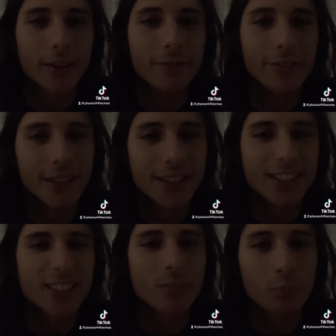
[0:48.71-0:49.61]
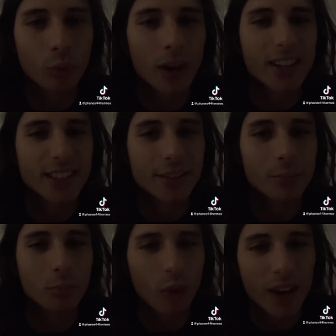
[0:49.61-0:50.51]
Venus is bright. It's the
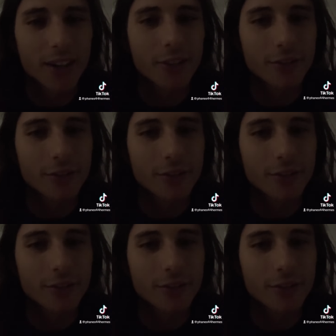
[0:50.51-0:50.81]
brightest